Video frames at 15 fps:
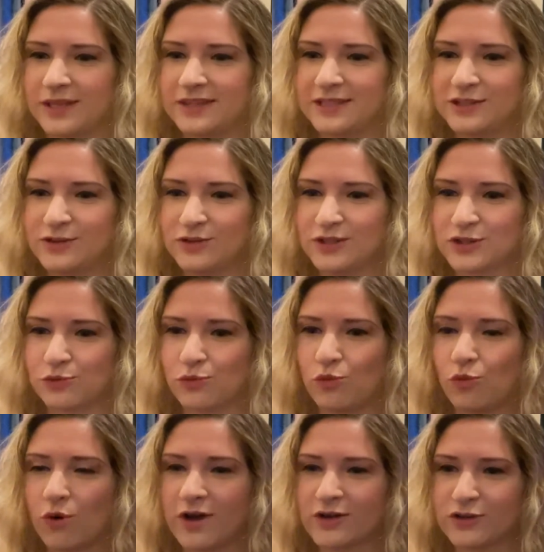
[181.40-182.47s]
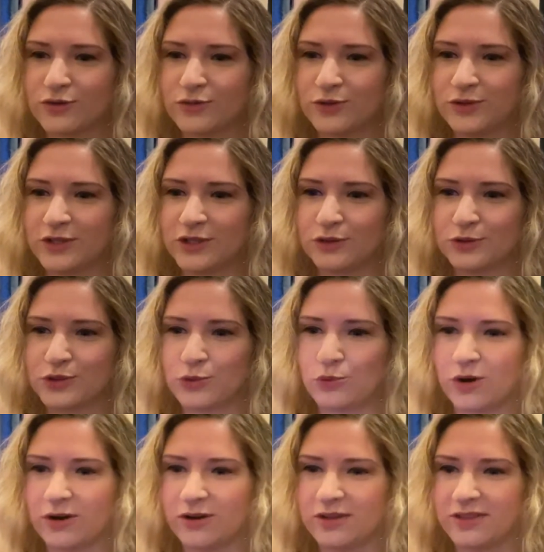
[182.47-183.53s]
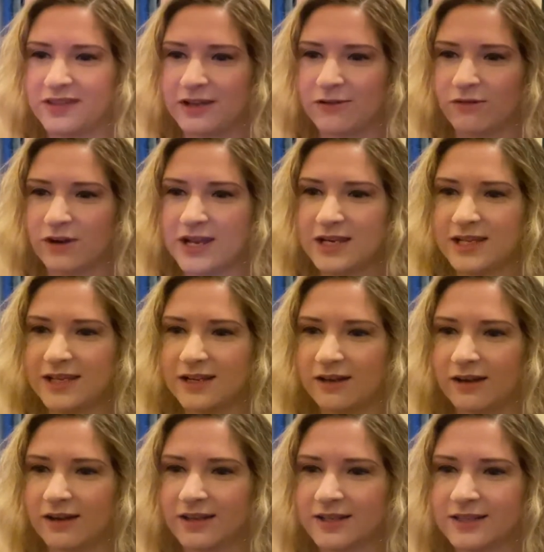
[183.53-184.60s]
they do this wonderful little twirl thing right here.